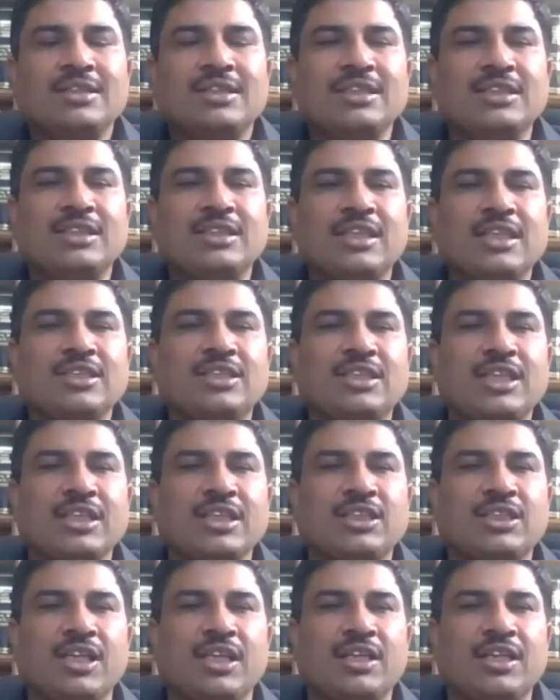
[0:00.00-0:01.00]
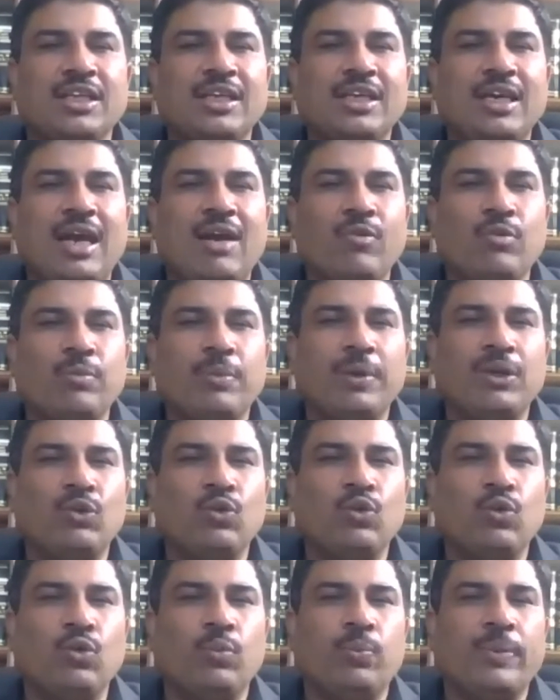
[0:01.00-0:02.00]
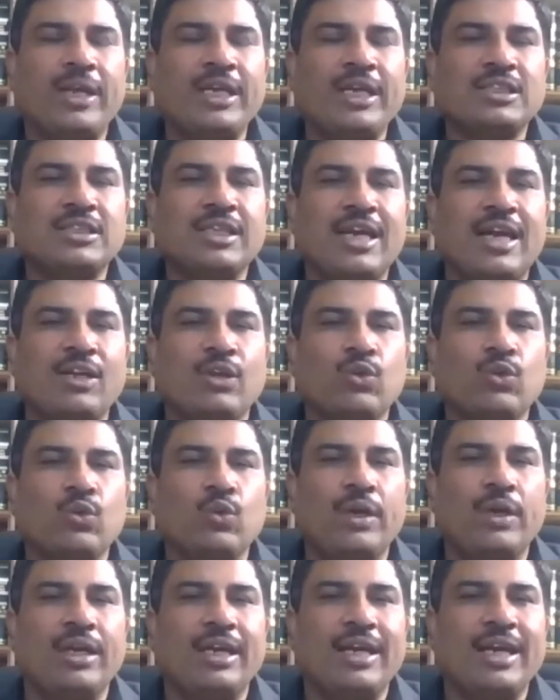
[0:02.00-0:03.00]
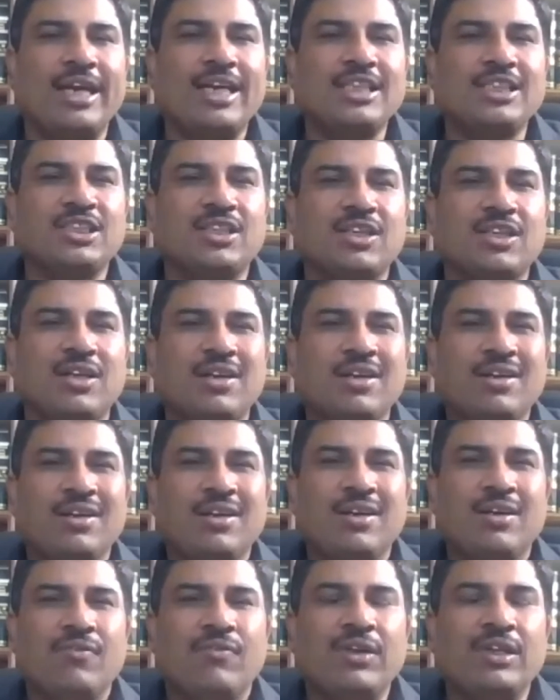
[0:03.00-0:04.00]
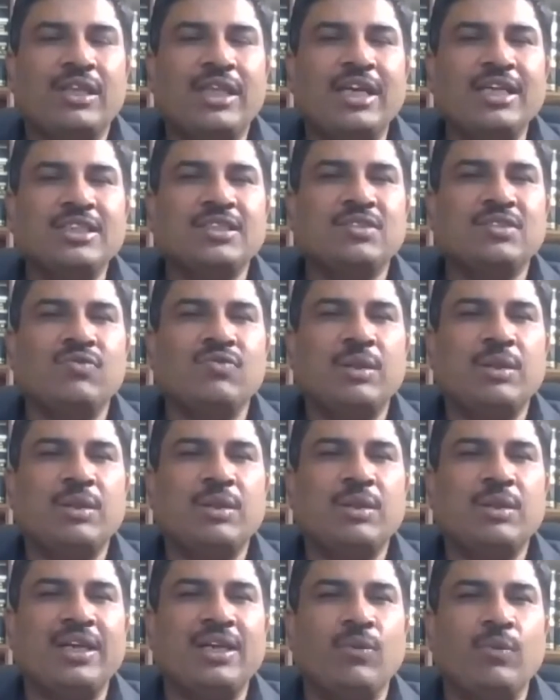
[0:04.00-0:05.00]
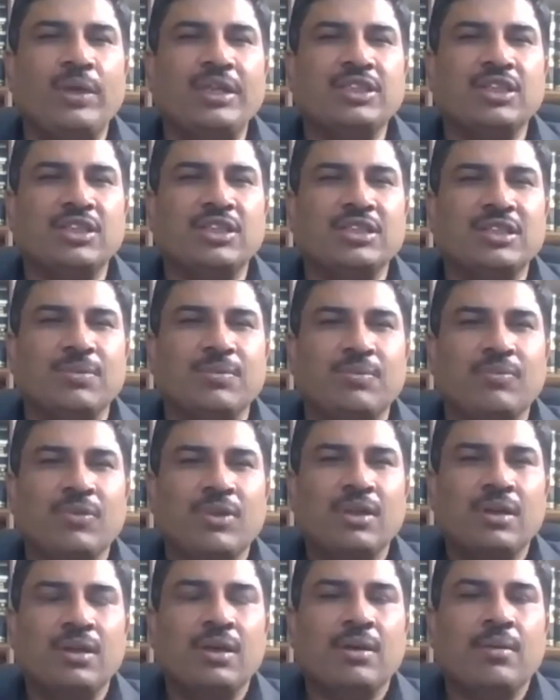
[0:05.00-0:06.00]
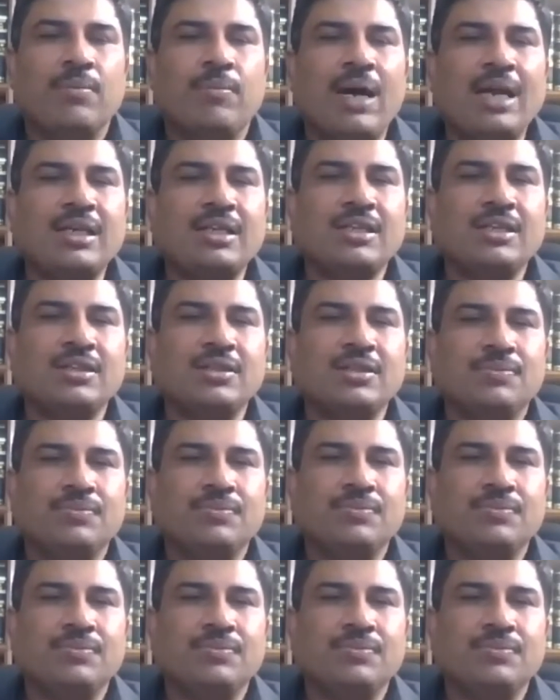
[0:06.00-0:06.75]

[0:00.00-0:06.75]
since it is 6:30, I would be too pressed and too engaged with things with a better venturism. But